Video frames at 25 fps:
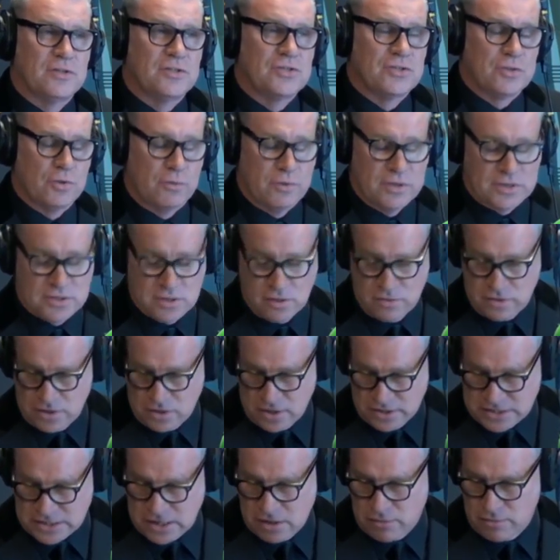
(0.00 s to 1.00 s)
story. So
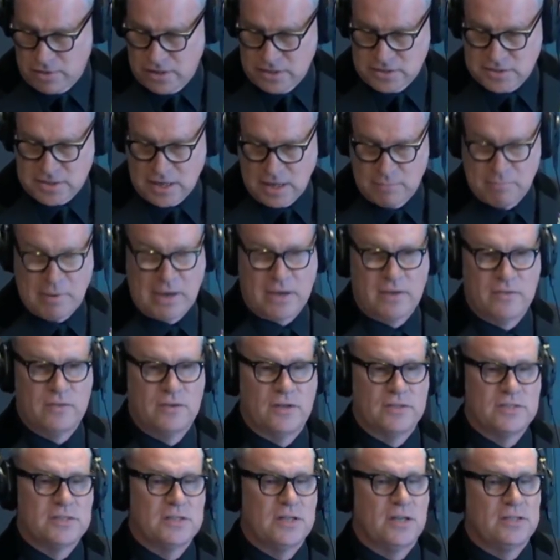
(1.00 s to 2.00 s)
the idea is that back in
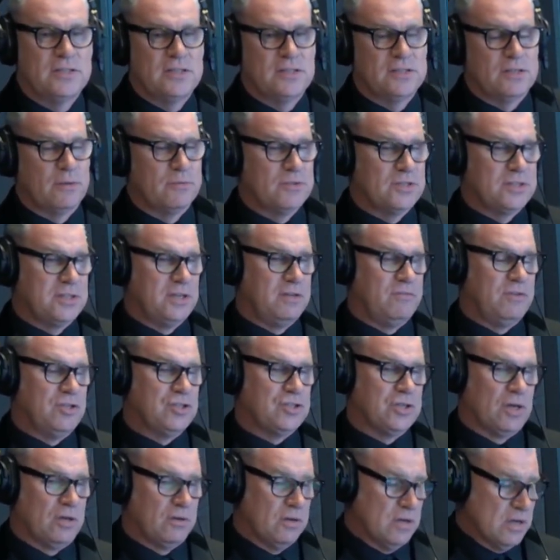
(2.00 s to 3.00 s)
the 1980s, there was a TV
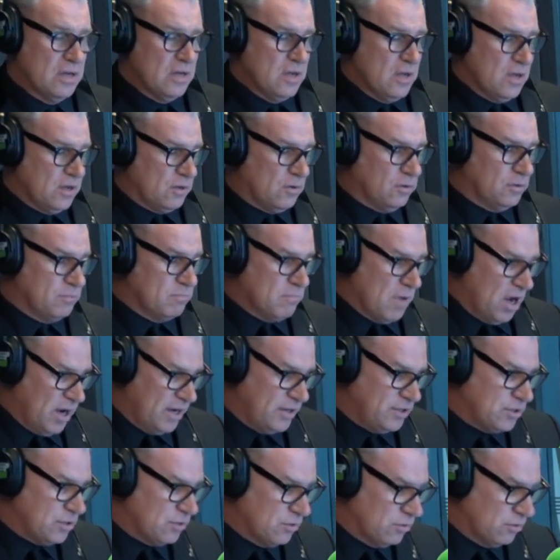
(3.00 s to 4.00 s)
show called
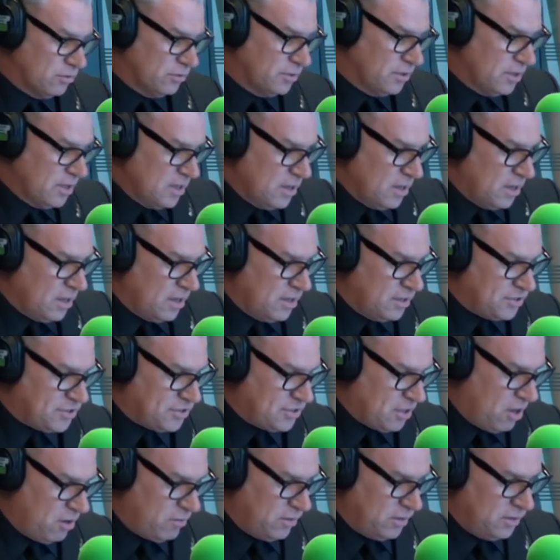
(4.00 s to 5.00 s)
Mindhorn,
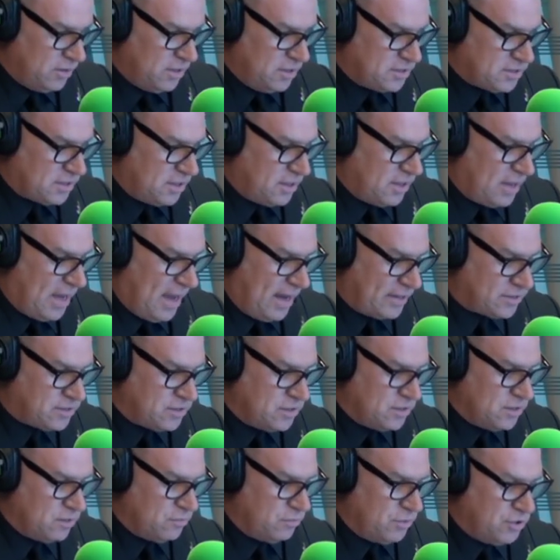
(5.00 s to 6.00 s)
starring this
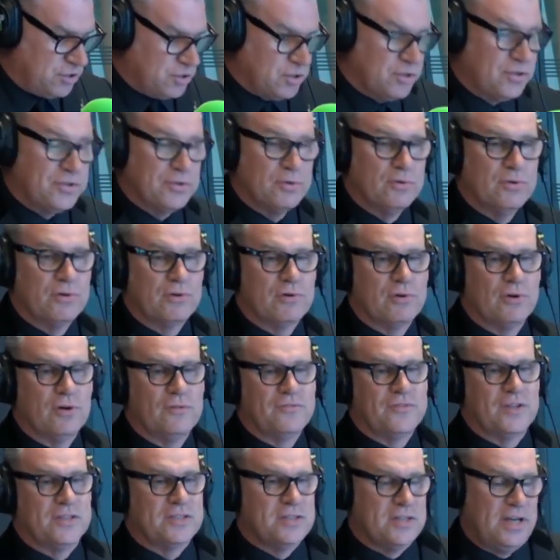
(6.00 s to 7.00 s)
actor, Richard
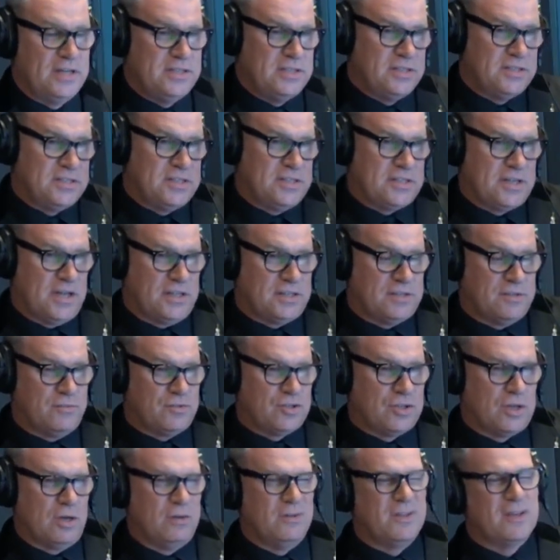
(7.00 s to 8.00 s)
Thorncroft. It's an 80s
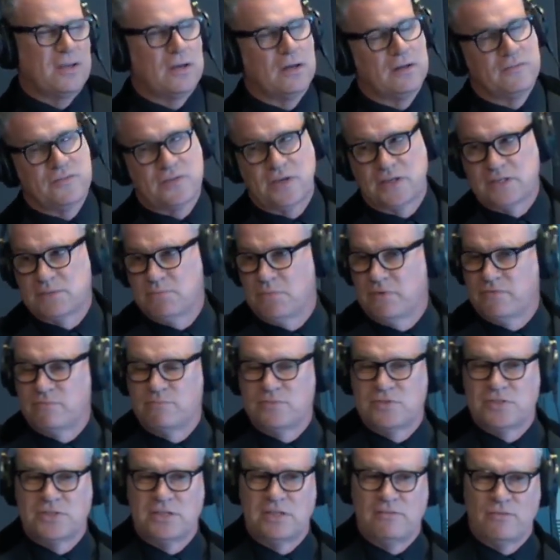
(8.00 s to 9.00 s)
detective show that kind of takes a bit
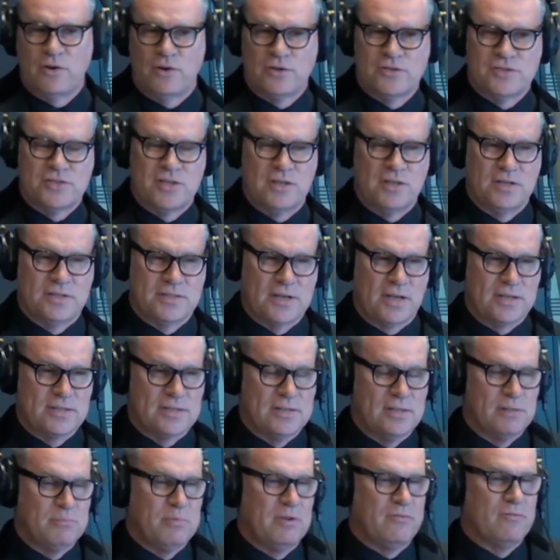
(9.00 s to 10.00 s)
from Steve Austin and takes
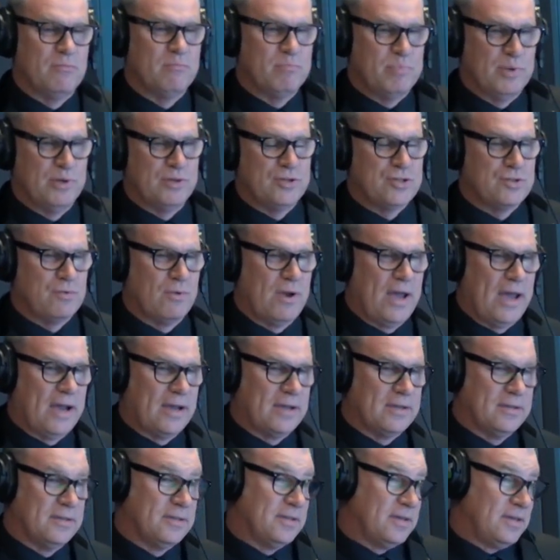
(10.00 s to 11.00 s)
a little bit from
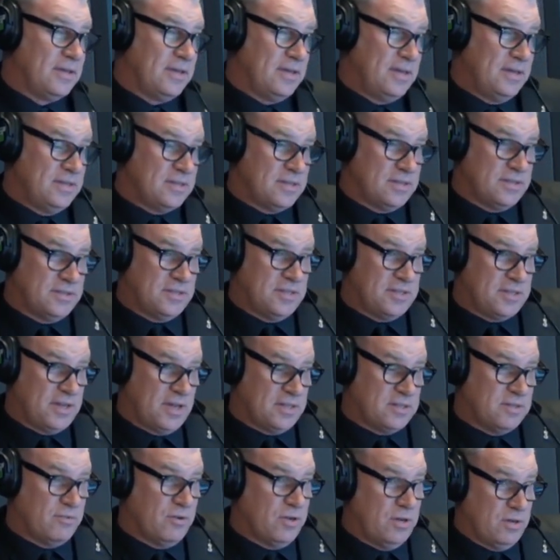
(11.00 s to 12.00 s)
Bergerac. He's a
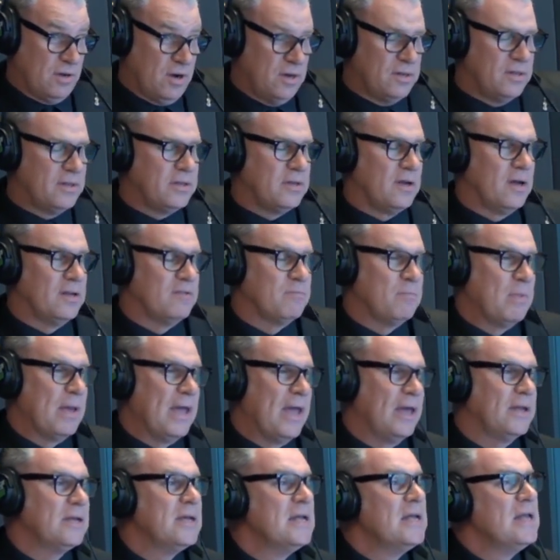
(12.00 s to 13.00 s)
detective on an island, the Isle of
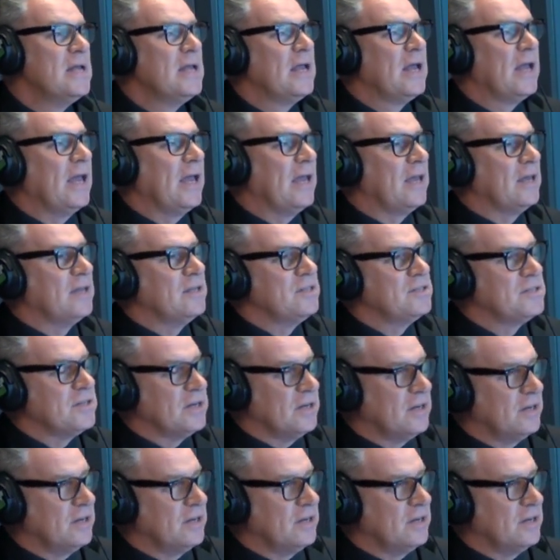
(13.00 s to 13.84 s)
Man, and